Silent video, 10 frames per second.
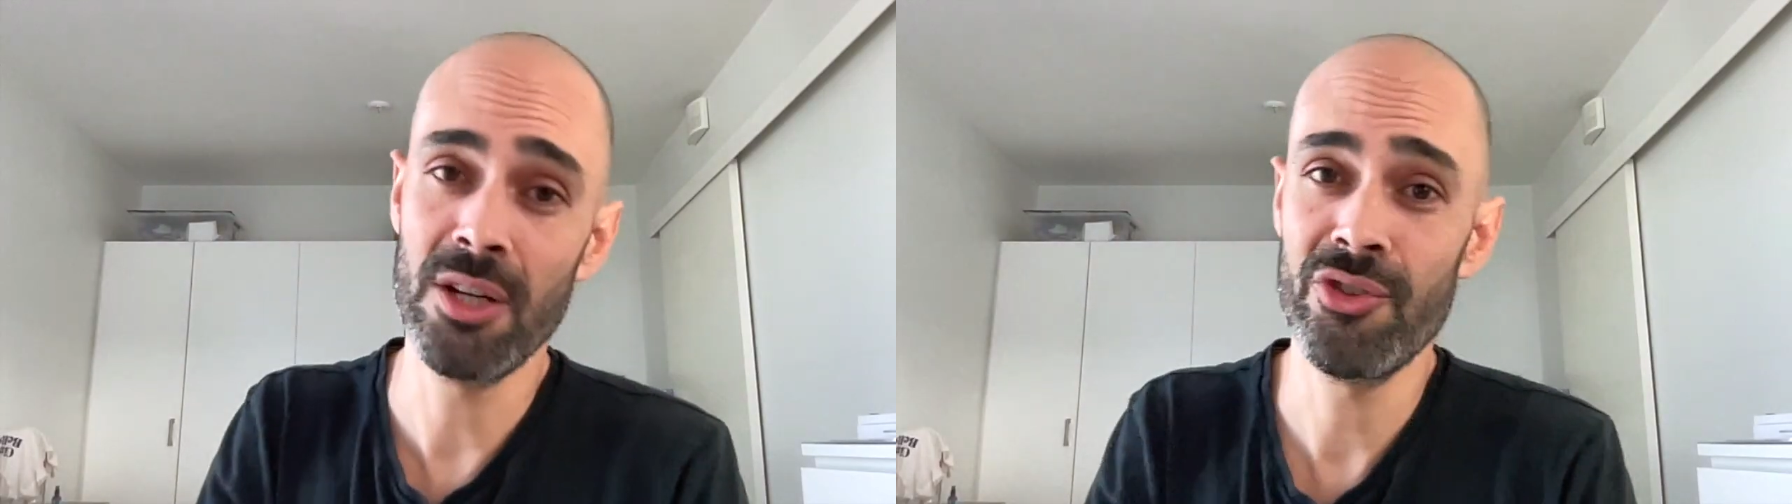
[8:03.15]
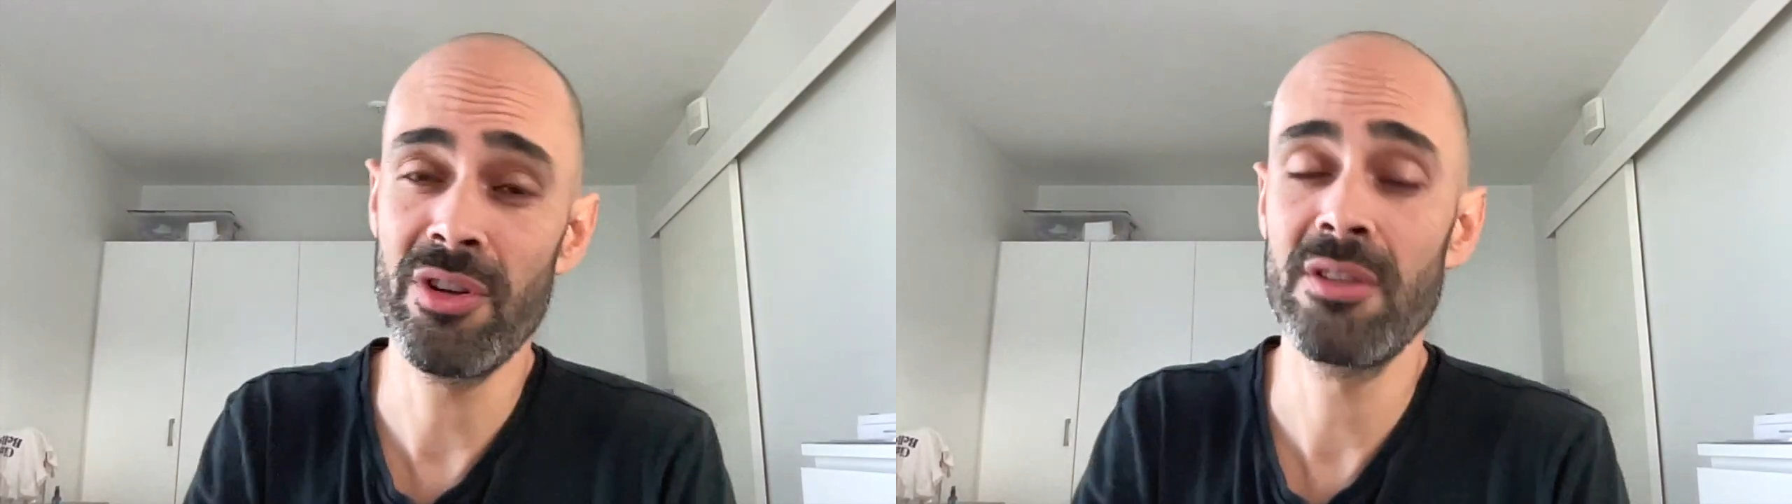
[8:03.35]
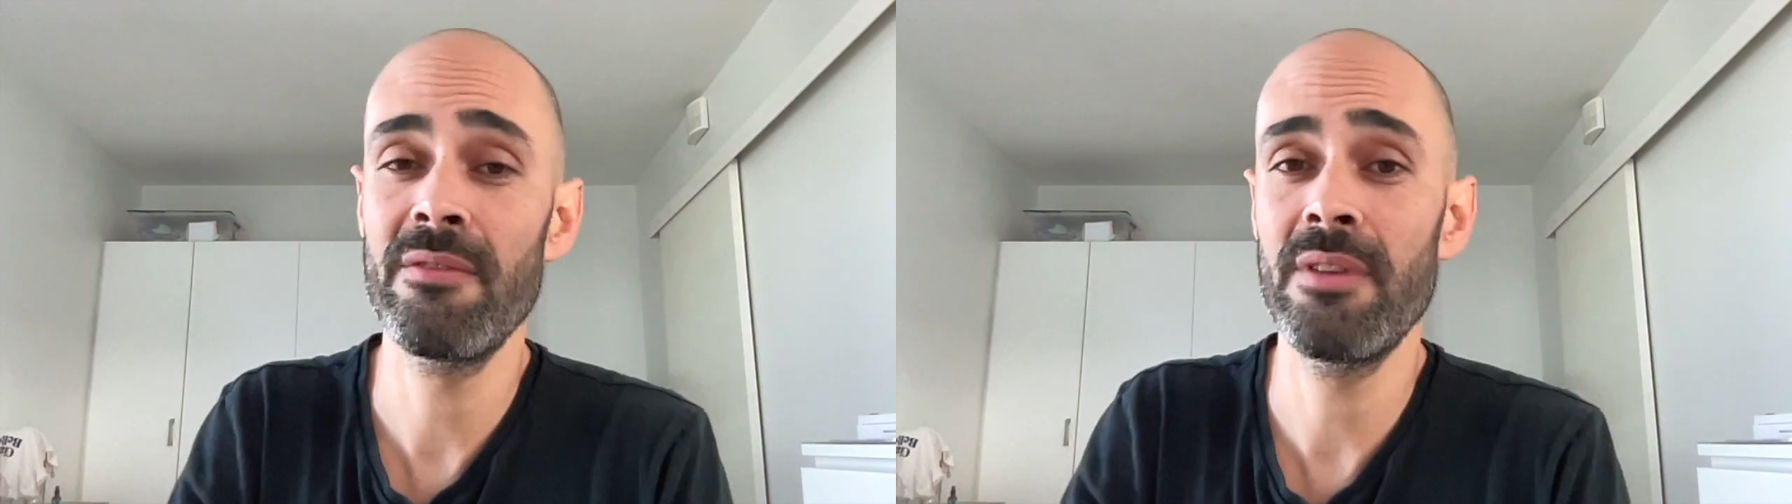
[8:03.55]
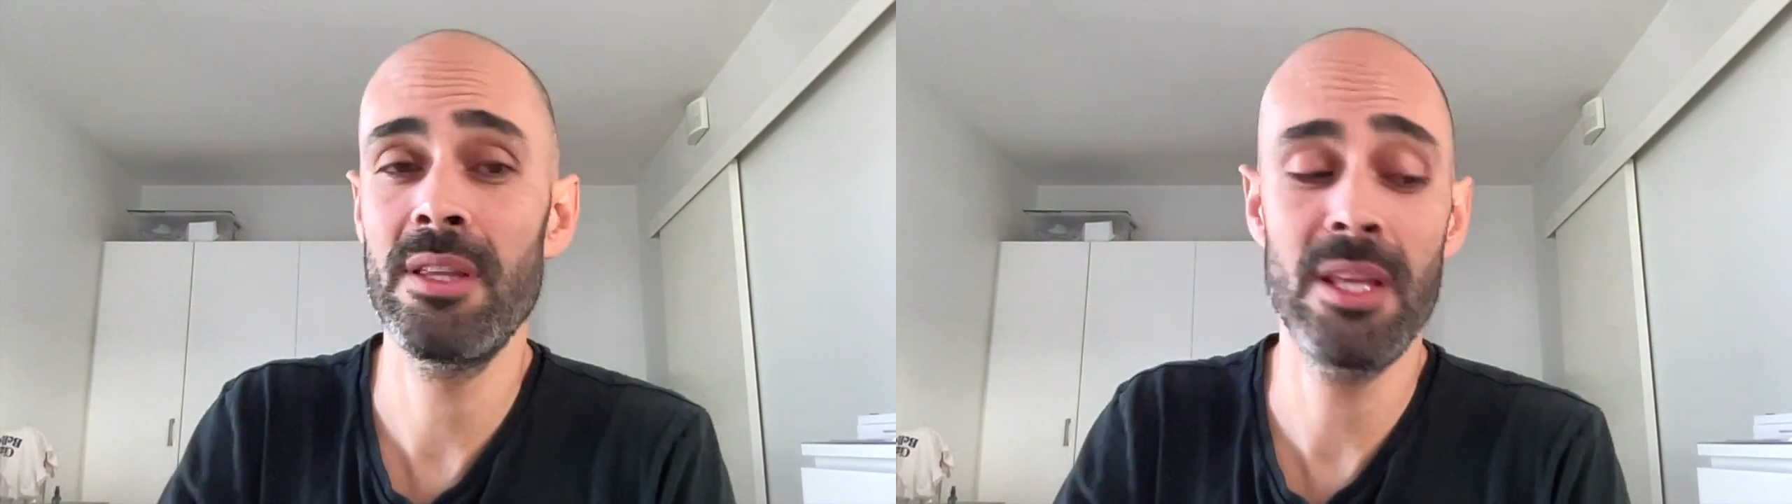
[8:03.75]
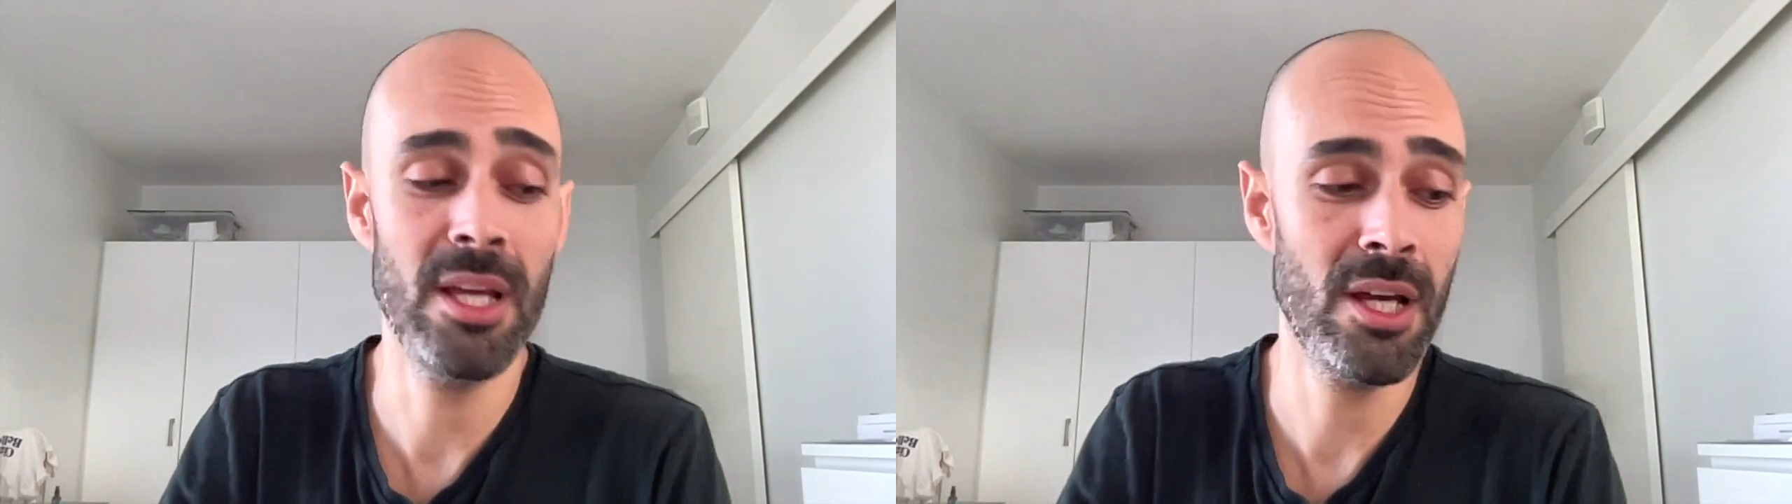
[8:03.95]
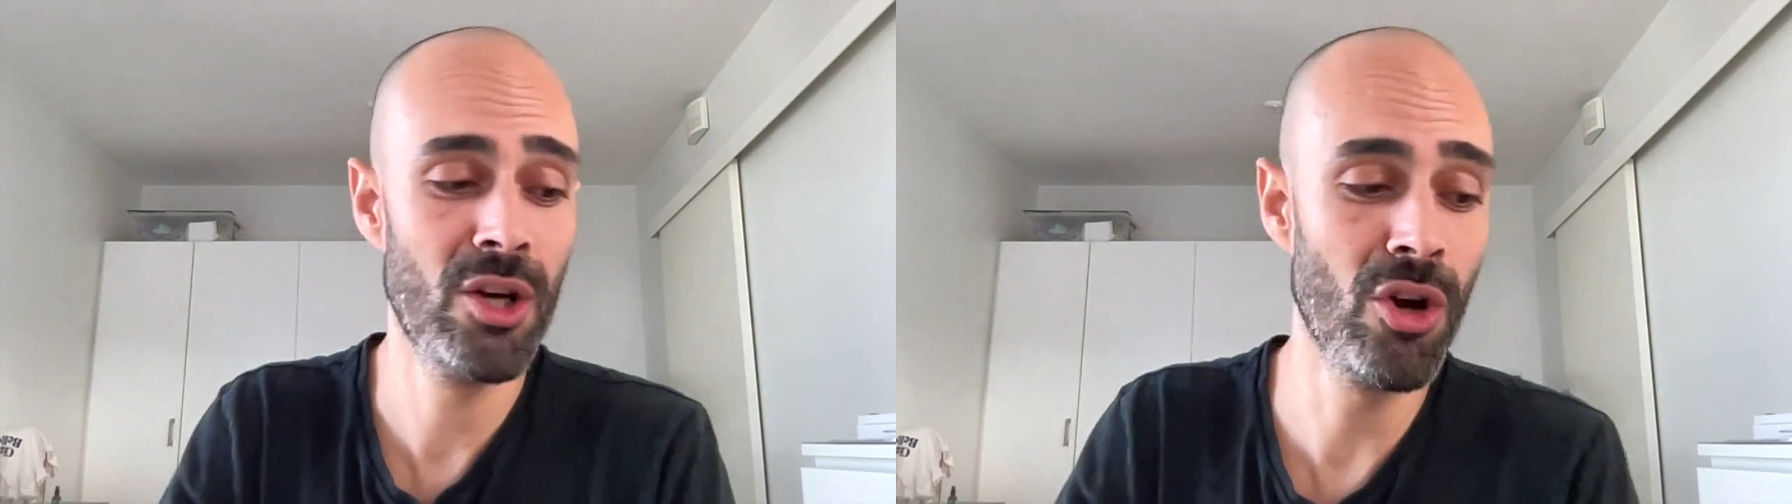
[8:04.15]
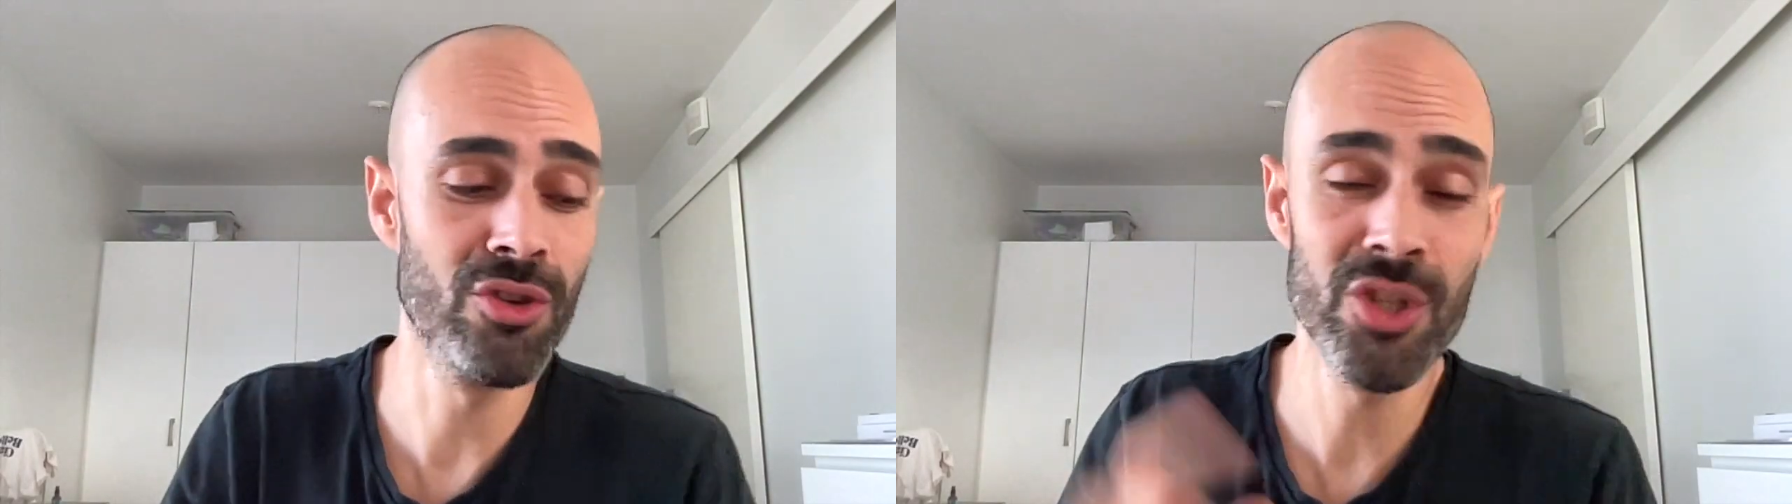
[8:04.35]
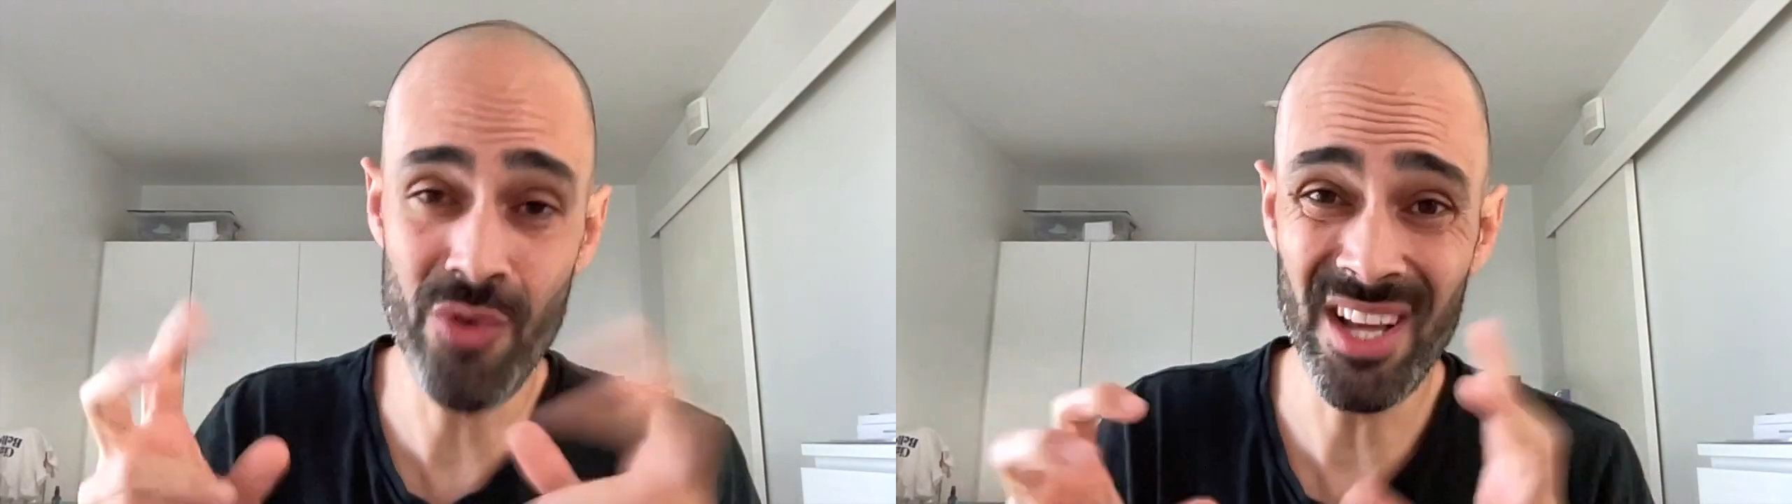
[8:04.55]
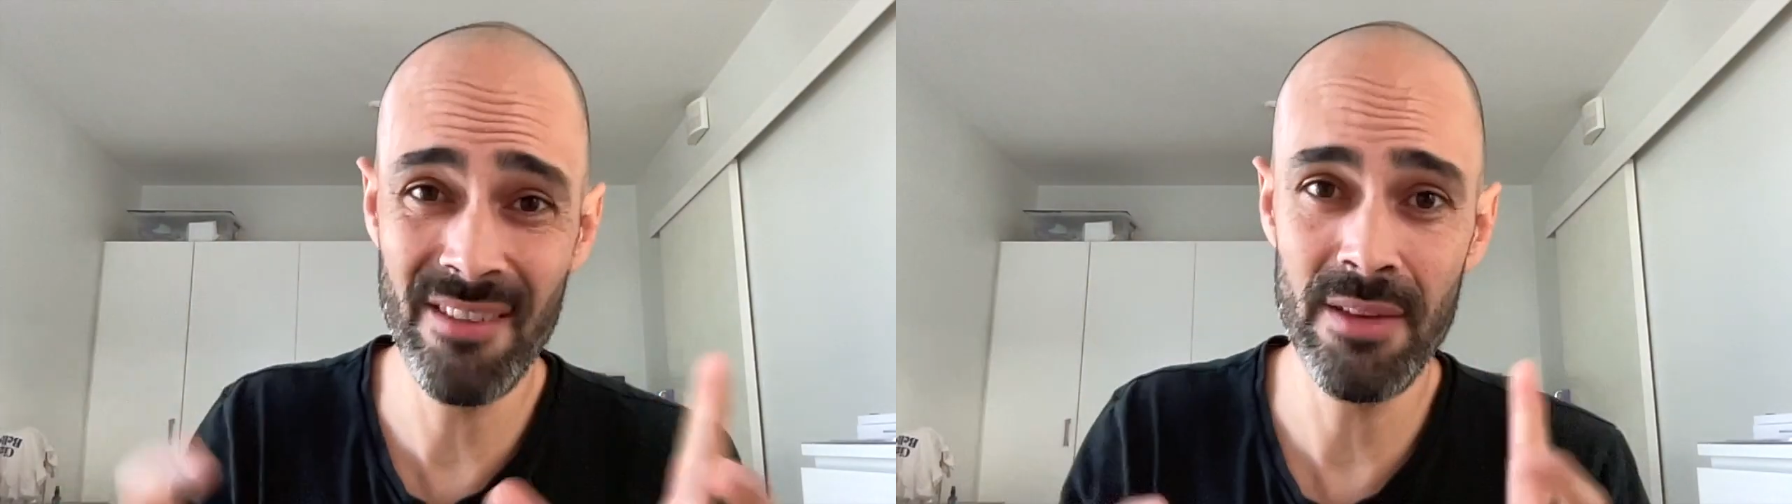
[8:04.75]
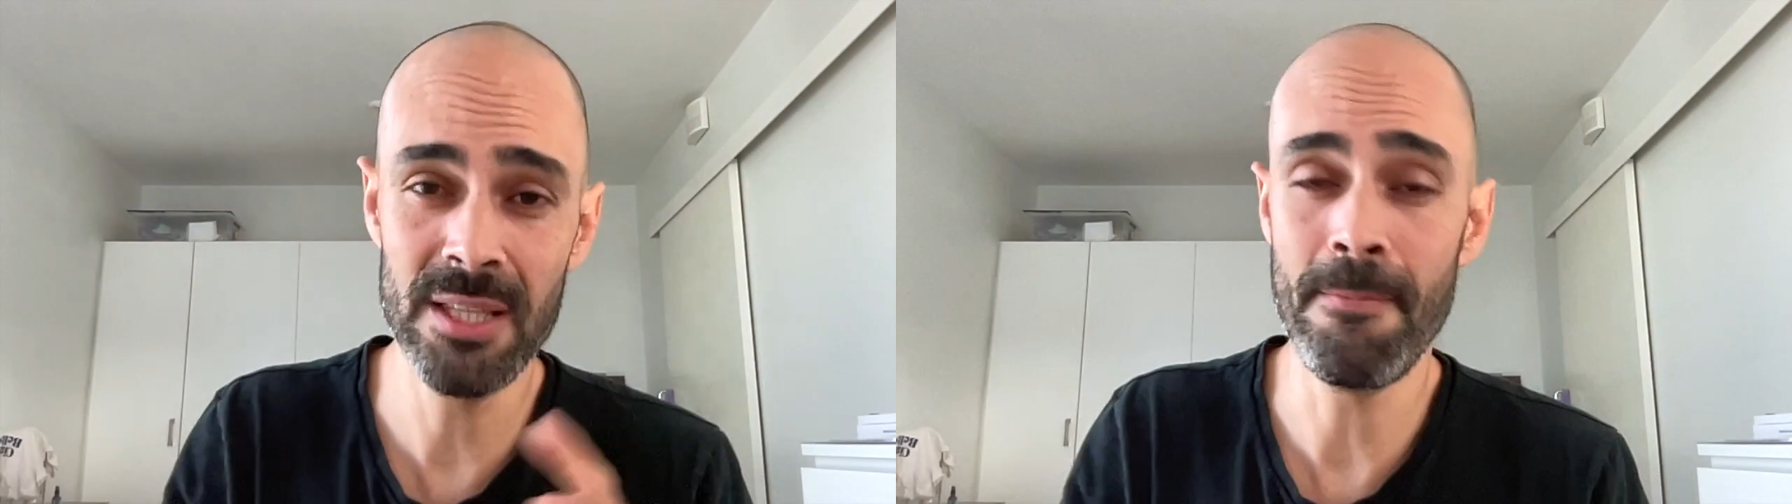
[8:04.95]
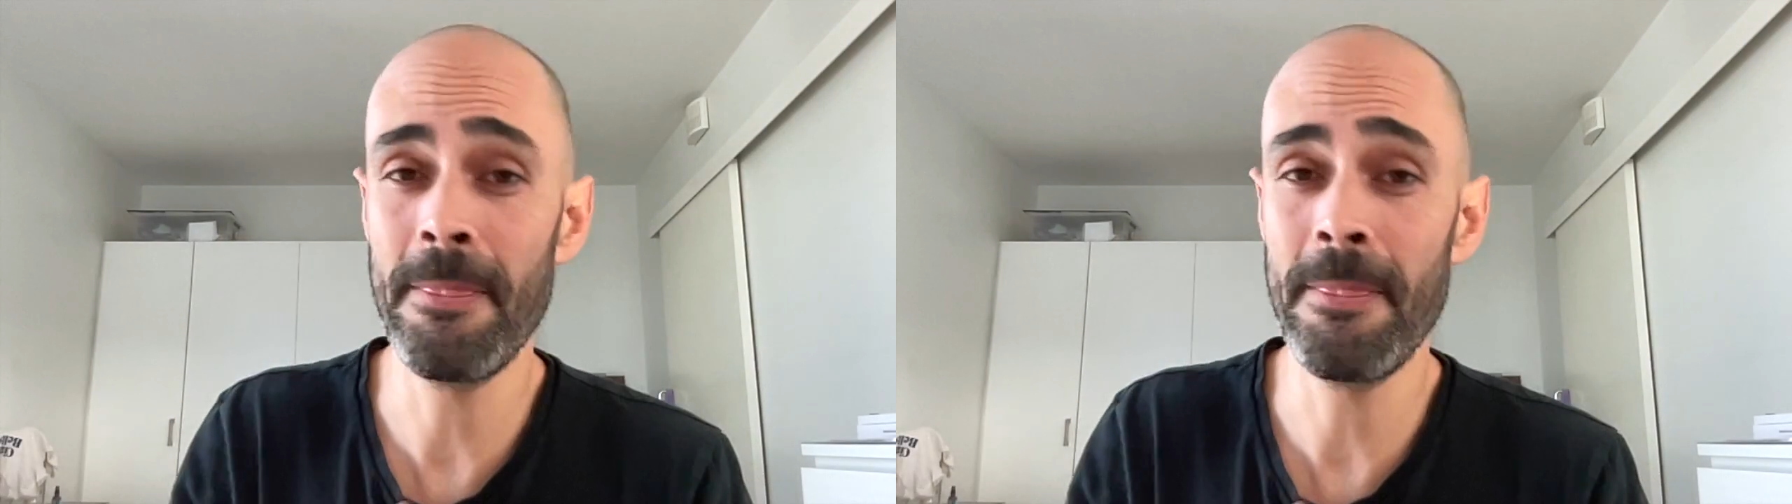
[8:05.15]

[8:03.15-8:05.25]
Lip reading: constructivism